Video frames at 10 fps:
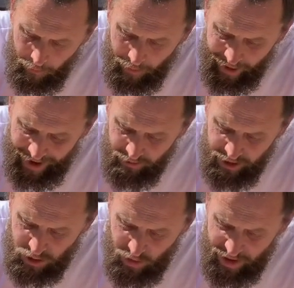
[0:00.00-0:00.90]

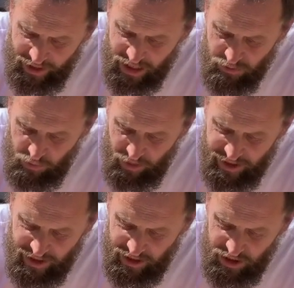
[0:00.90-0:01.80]
areas where that needs to be
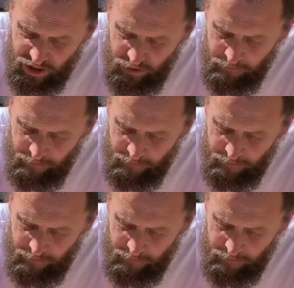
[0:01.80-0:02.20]
pressed into.